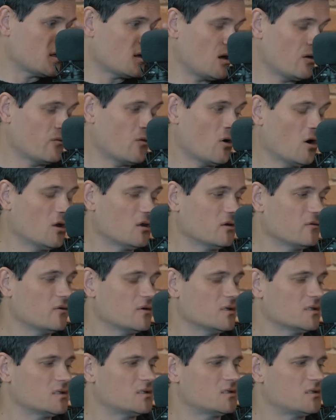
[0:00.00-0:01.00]
of all of
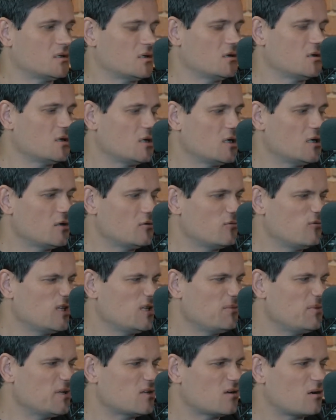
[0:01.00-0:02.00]
us to
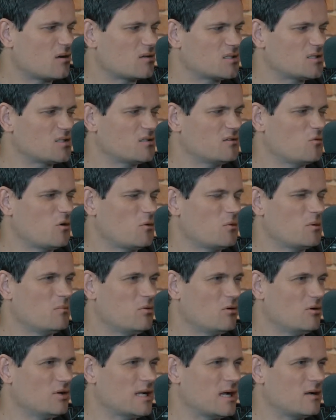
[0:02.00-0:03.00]
really be cognizant of what we're
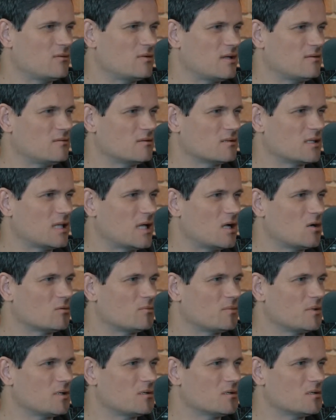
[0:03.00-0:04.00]
putting out there in the
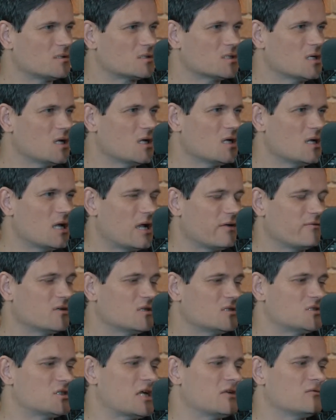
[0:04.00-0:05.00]
cloud, because I think
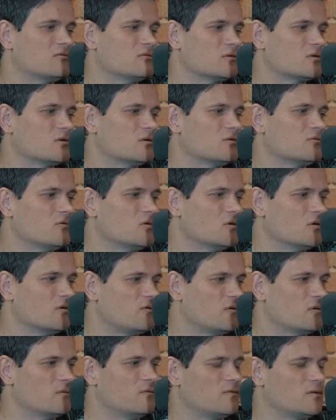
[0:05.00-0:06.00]
a general good rule of
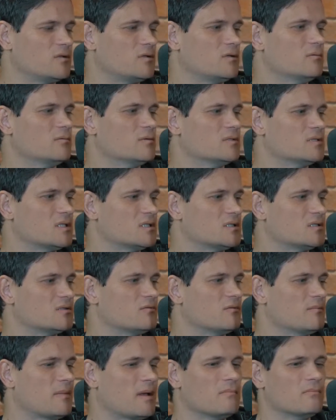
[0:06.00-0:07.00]
thumb for humans is to
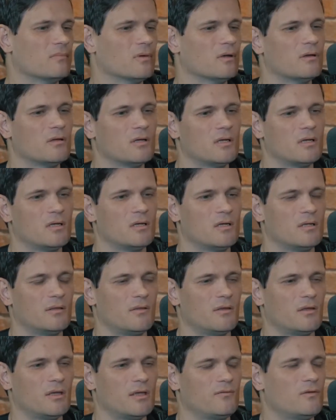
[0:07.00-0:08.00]
remember
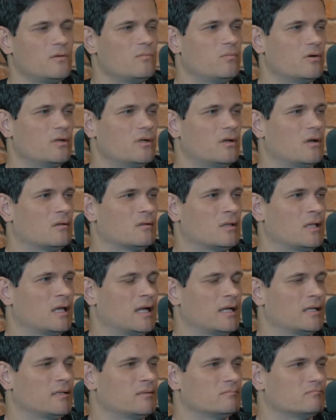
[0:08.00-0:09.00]
that if you put it
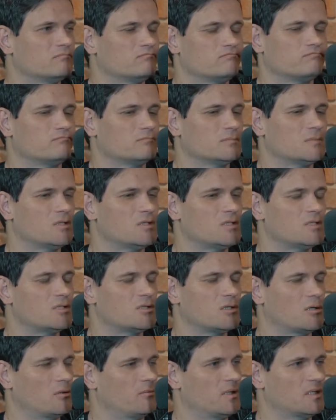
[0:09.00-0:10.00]
online, just
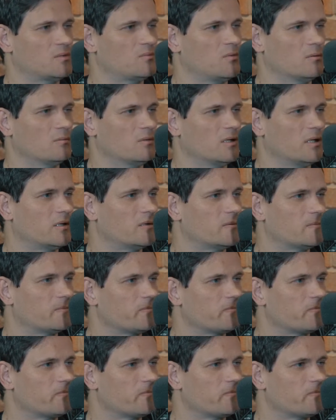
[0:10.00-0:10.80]
assume it's public.